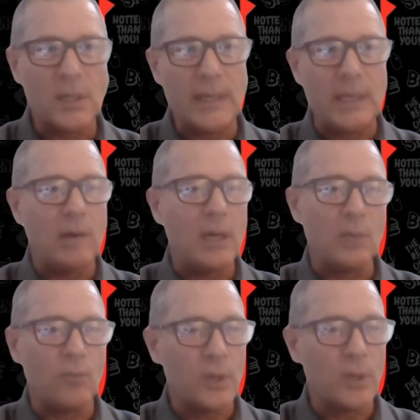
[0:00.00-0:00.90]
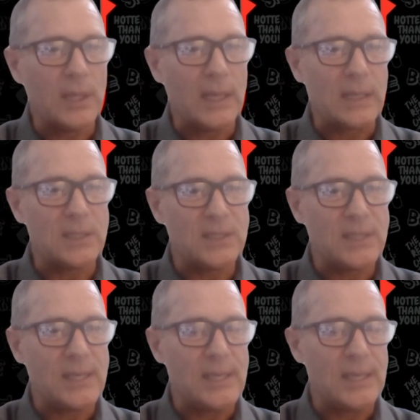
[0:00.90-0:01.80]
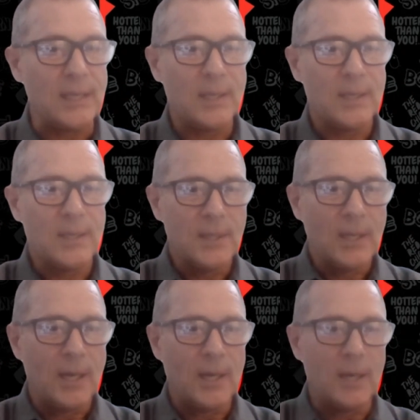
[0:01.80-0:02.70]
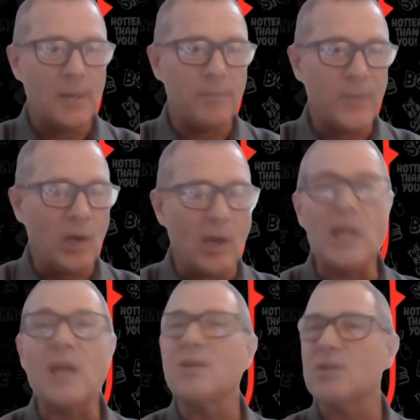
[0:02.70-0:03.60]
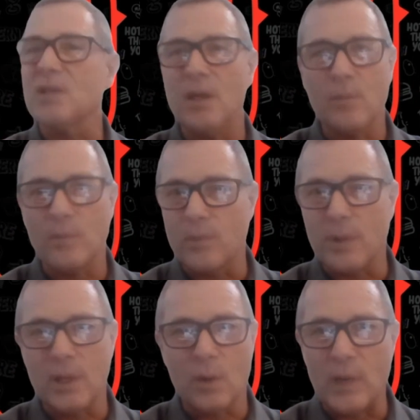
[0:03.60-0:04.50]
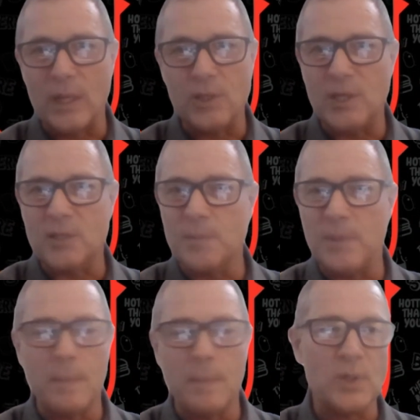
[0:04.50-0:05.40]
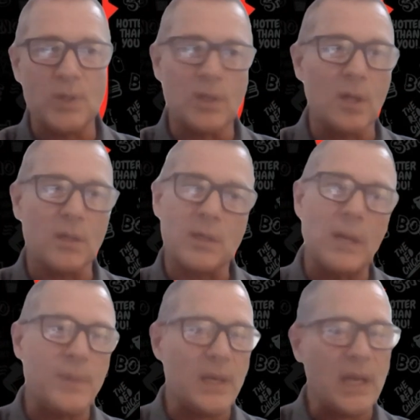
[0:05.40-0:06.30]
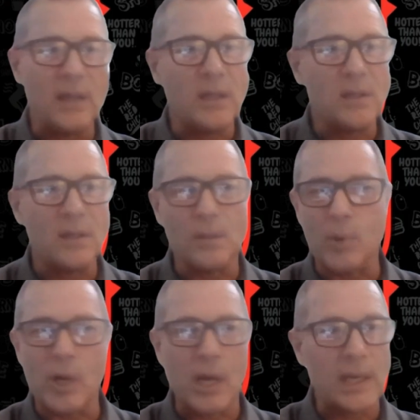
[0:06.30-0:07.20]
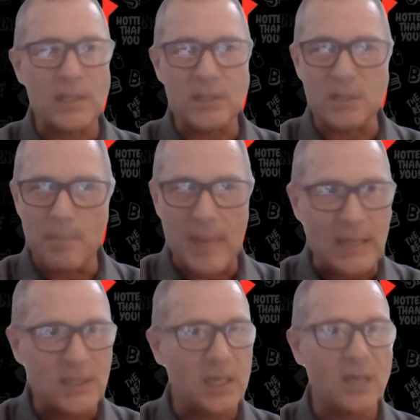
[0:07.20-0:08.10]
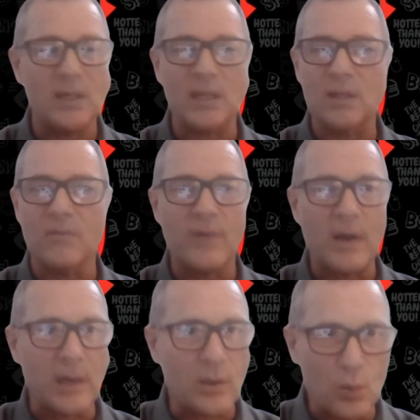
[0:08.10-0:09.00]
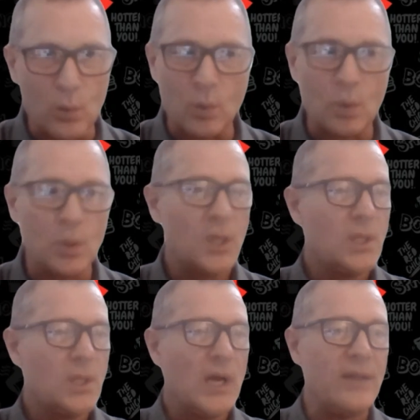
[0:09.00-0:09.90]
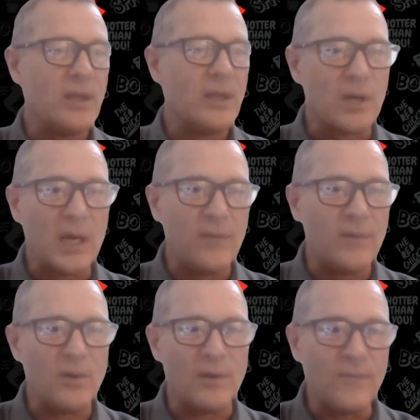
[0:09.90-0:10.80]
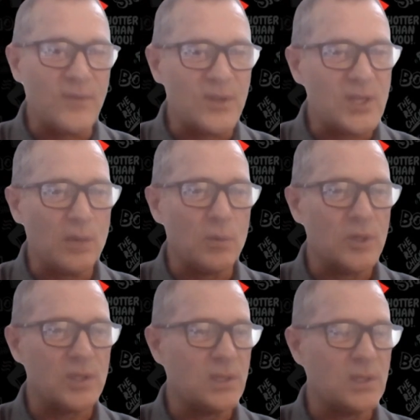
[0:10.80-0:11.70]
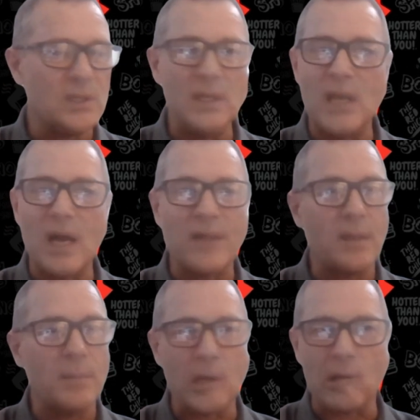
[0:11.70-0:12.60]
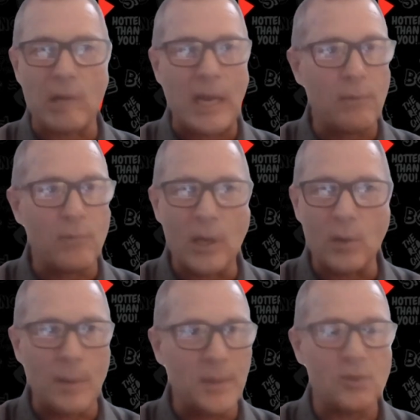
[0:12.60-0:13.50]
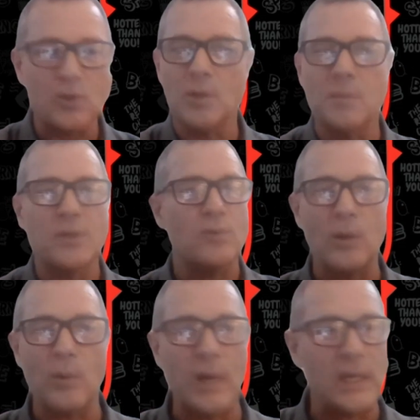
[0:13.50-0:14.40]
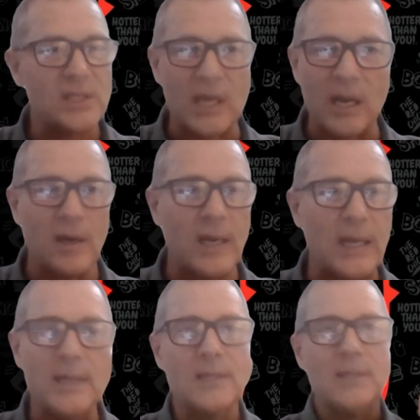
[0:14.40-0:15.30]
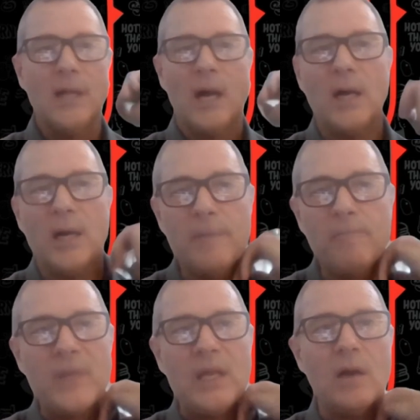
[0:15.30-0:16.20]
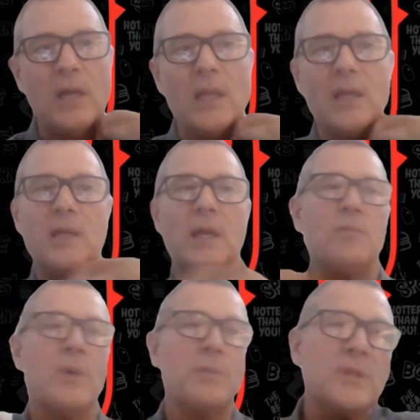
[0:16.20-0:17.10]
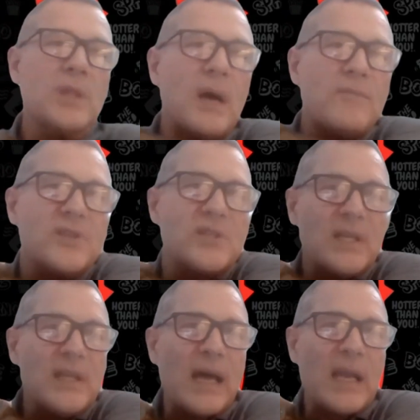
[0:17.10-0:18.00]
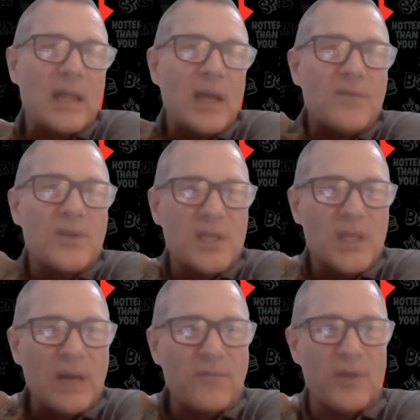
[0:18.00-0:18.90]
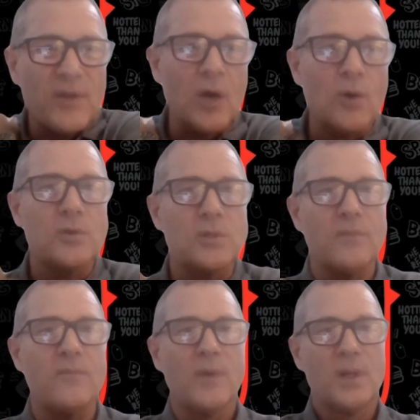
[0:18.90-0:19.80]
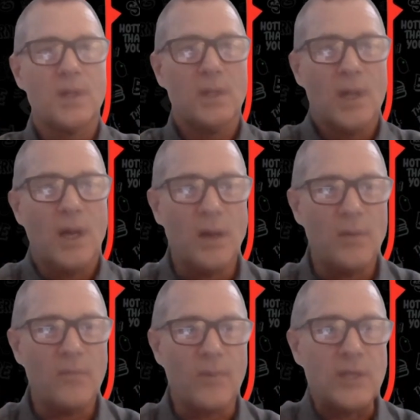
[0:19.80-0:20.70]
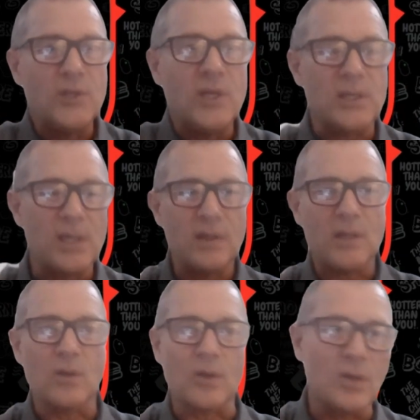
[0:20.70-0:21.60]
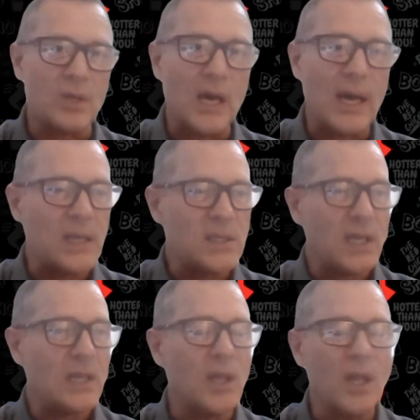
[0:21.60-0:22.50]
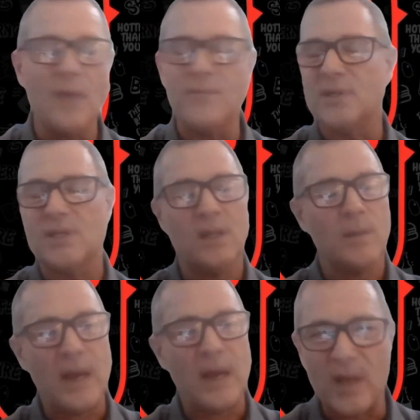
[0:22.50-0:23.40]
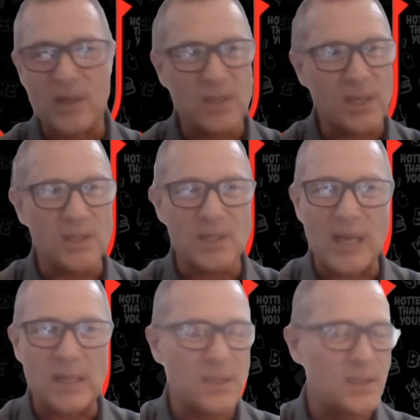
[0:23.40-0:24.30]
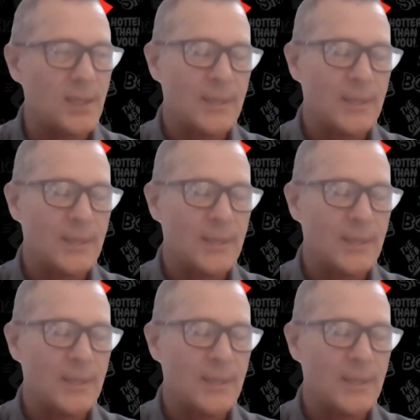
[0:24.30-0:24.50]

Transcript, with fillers: You know, I'd really like to see, um, you know, I'd like to see, you know, Red Chickz be a billion dollar company. I think that their product is amazing. I think they're very cool. I think they're kind of in their infancy, which is nothing but great runway. I mean, there's so much runway. It's scary. Um, you know, I, I, I would love to see that. And I'd love to see that for the owners of, of Red Chickz. I think they're good guys, and I'd love to see them have that success.